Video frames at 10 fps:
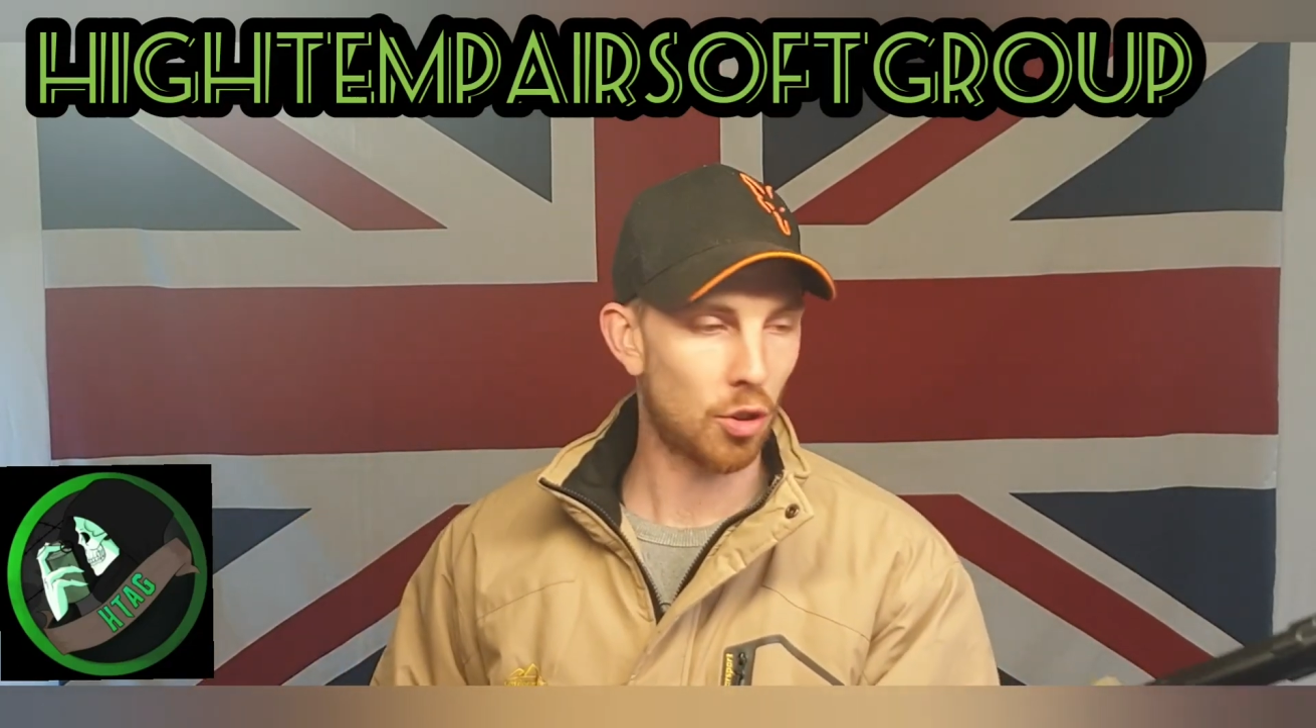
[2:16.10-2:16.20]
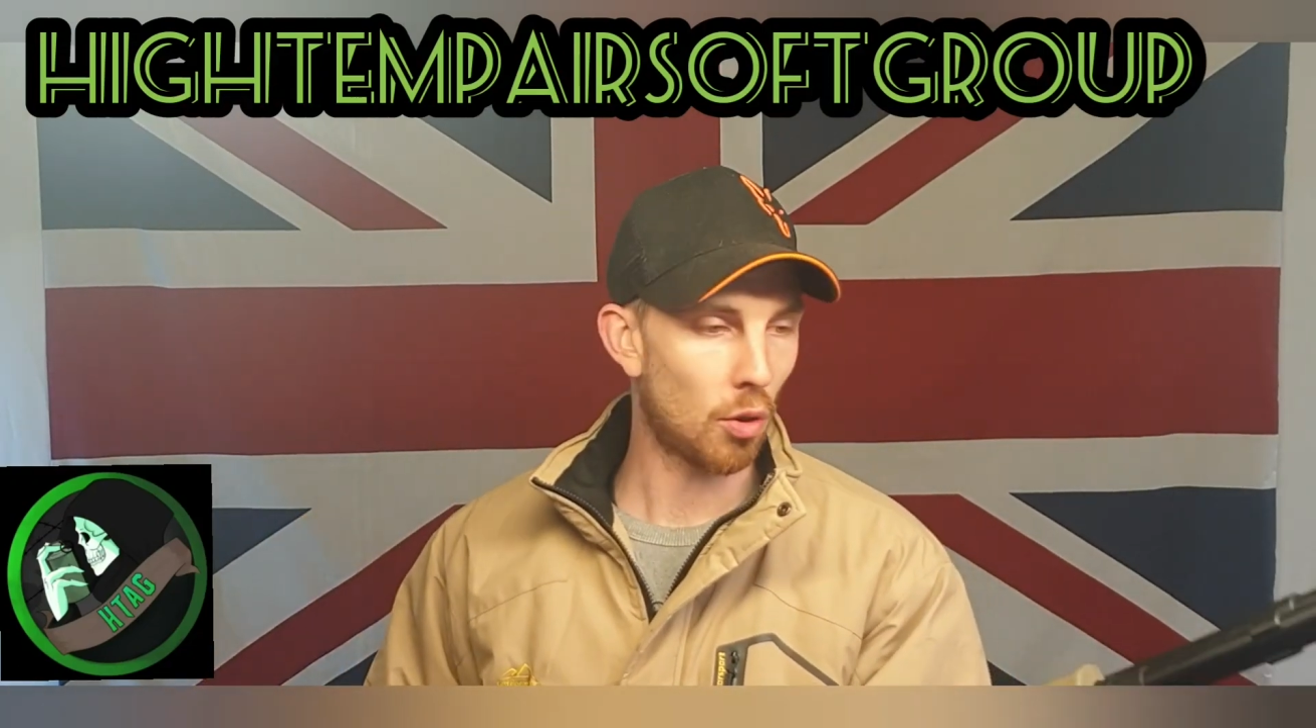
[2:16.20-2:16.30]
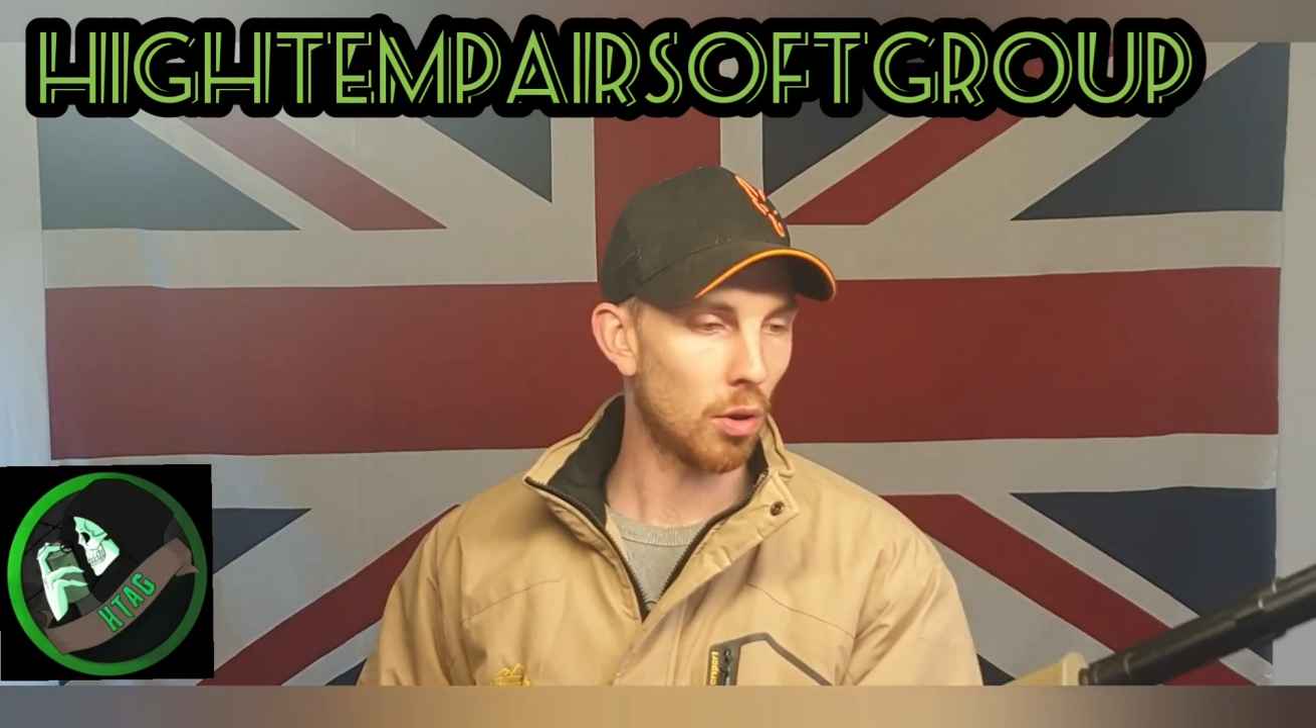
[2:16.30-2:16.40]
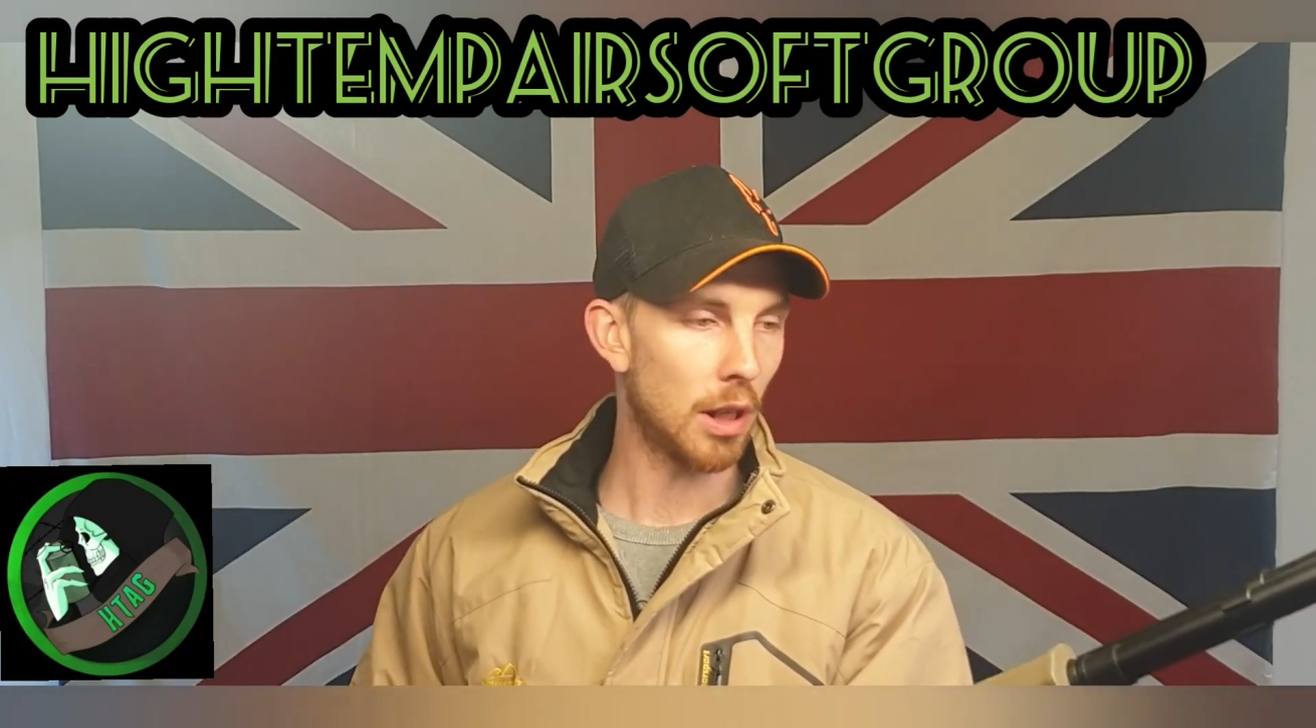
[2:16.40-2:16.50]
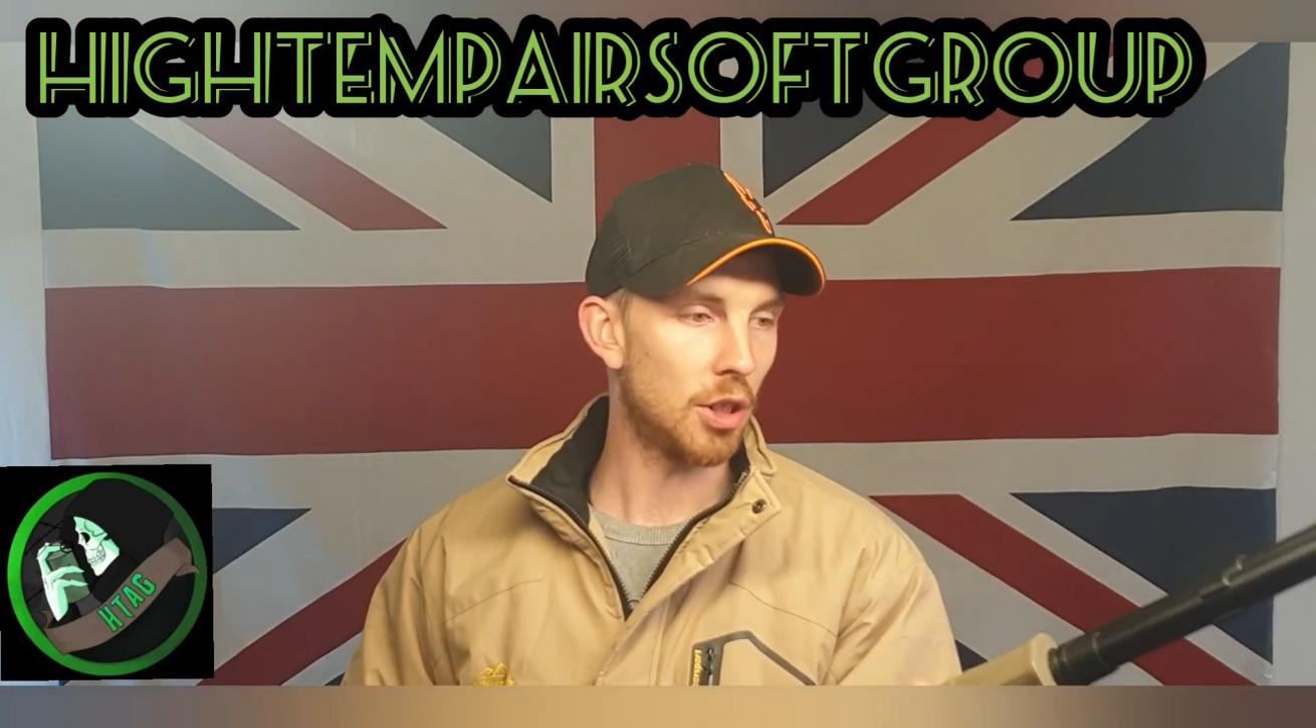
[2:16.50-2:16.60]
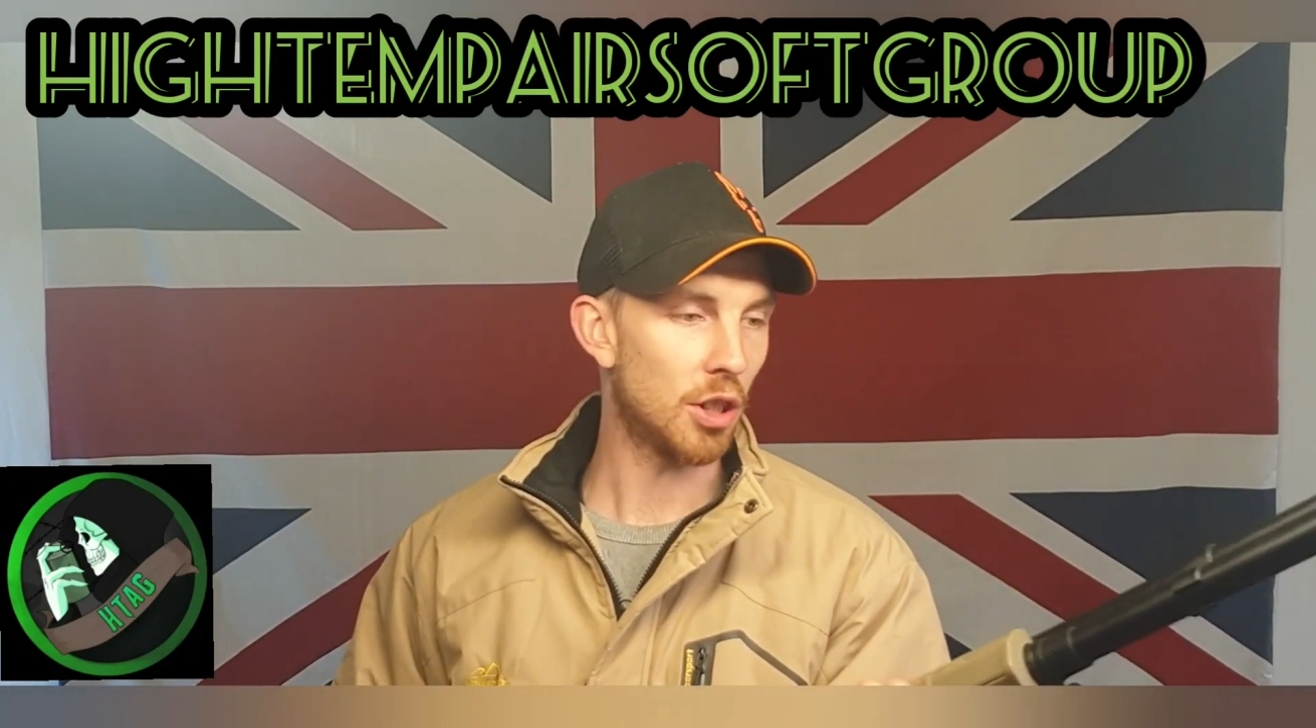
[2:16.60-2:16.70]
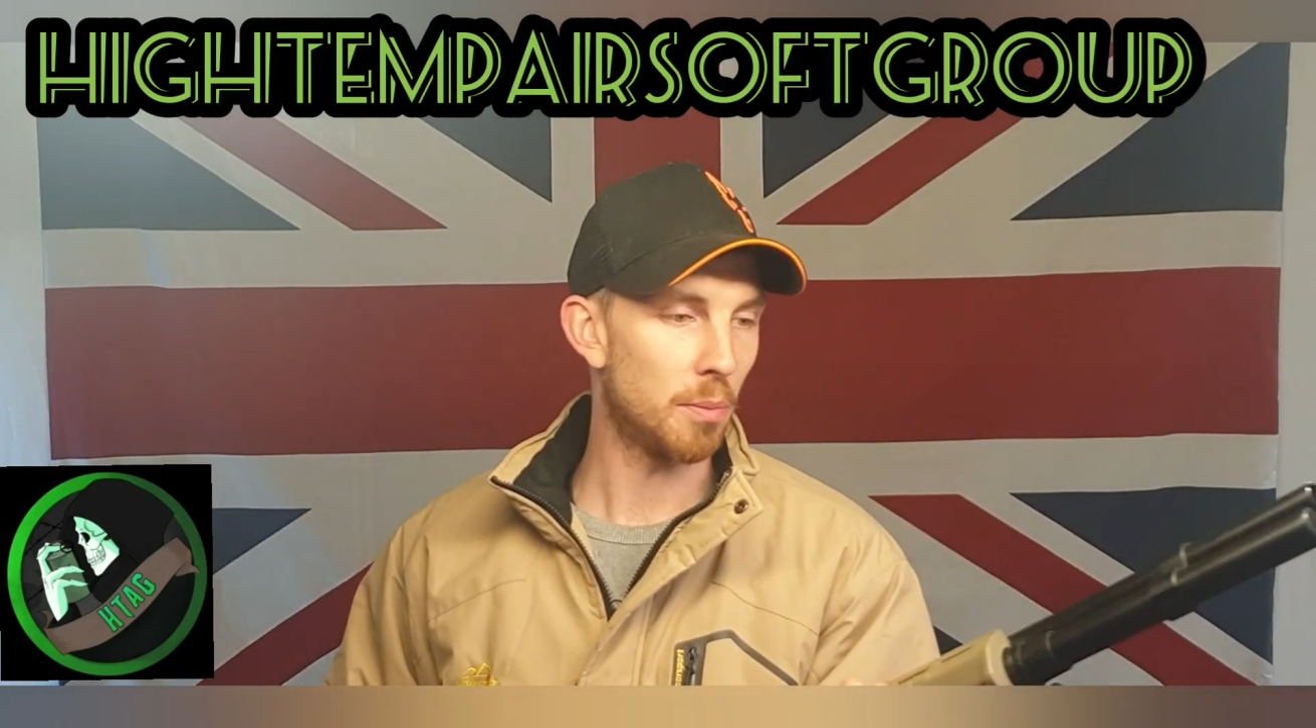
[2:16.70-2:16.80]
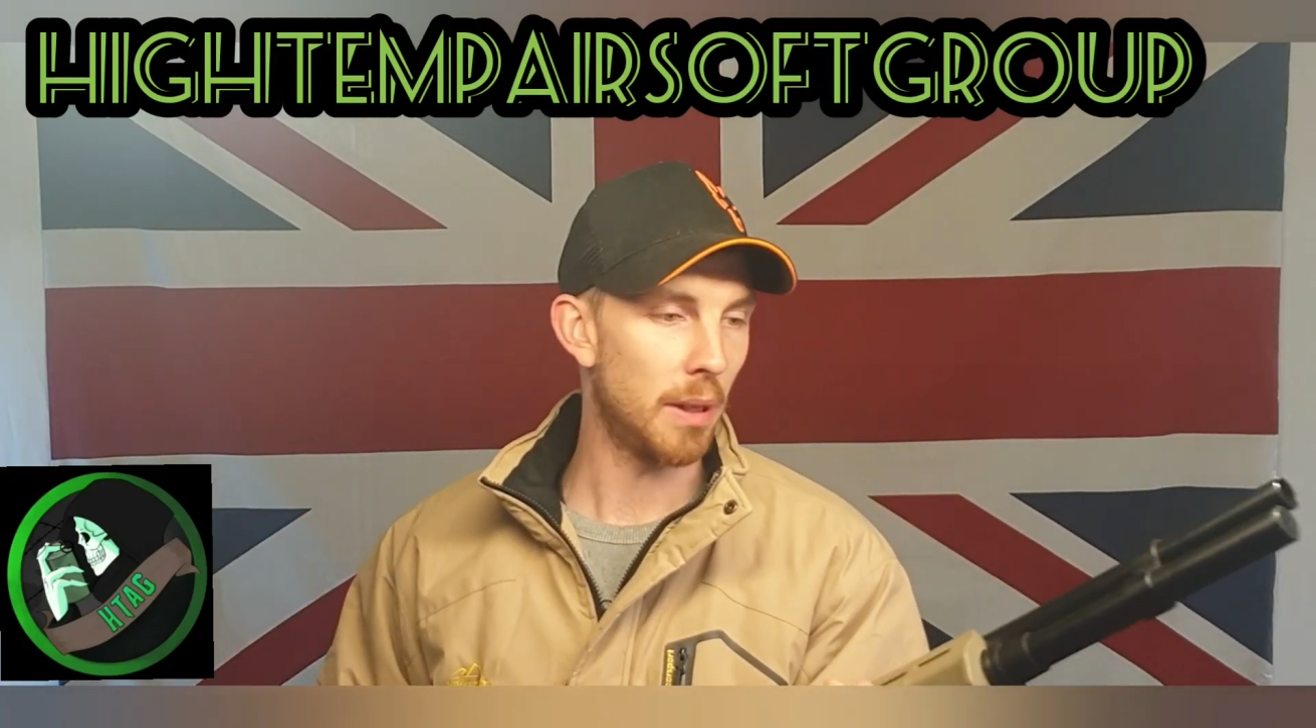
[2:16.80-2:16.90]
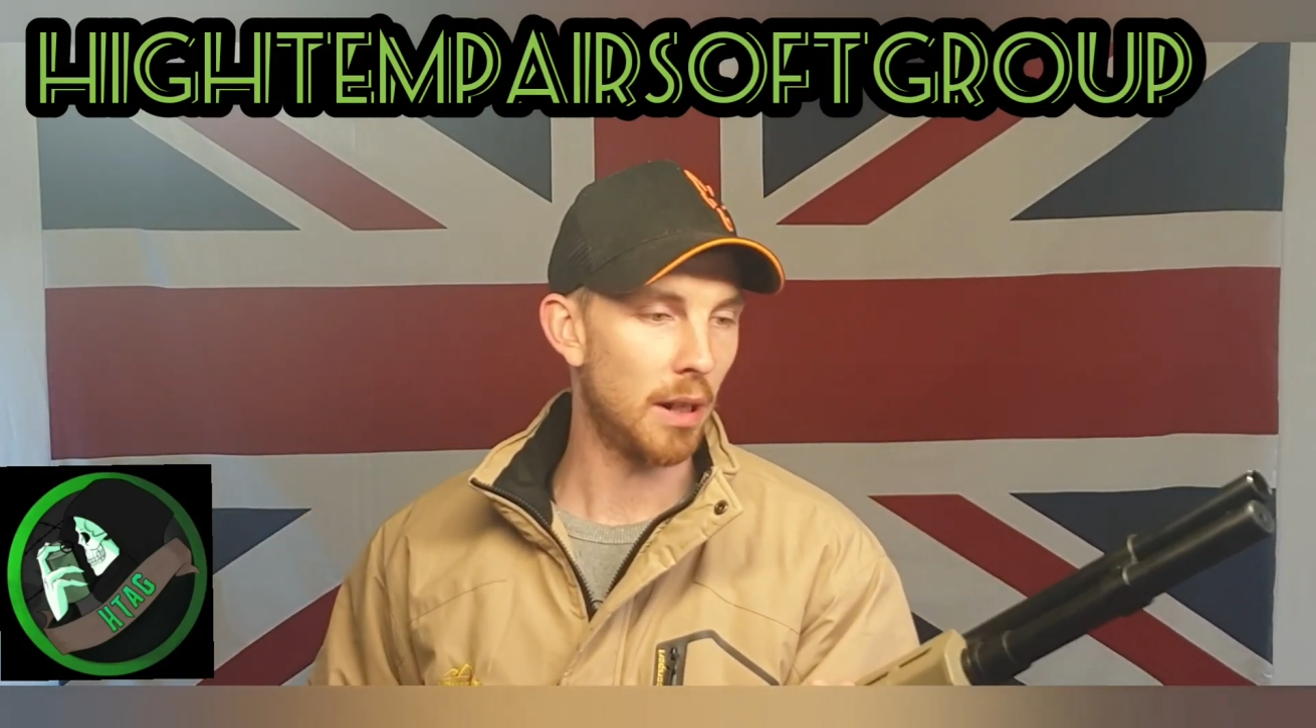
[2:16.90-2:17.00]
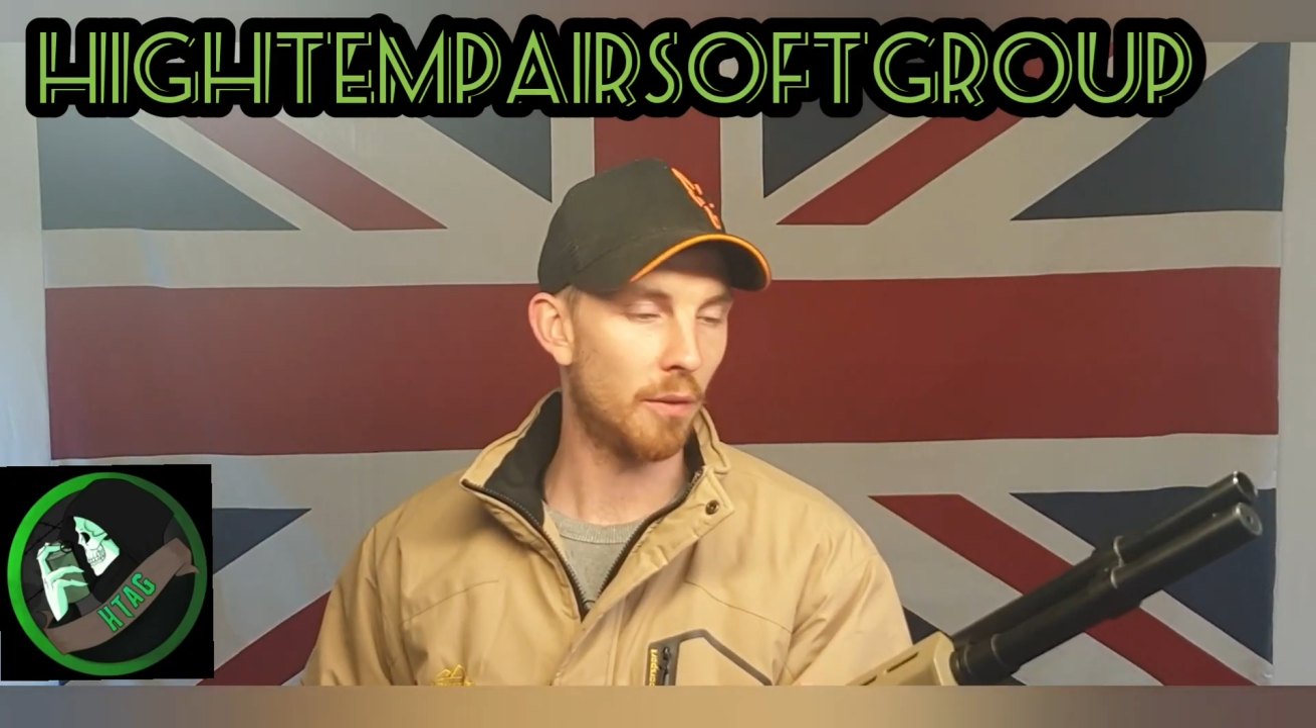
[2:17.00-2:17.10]
all, I just
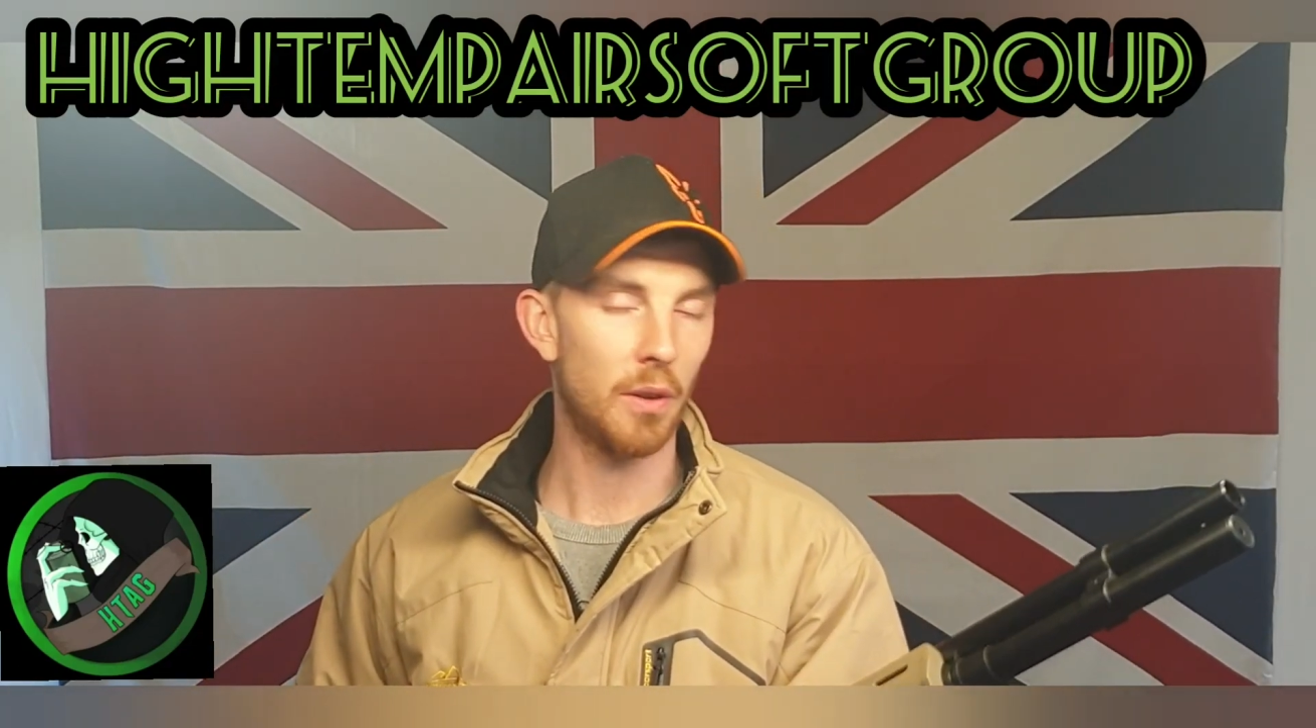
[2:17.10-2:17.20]
mean if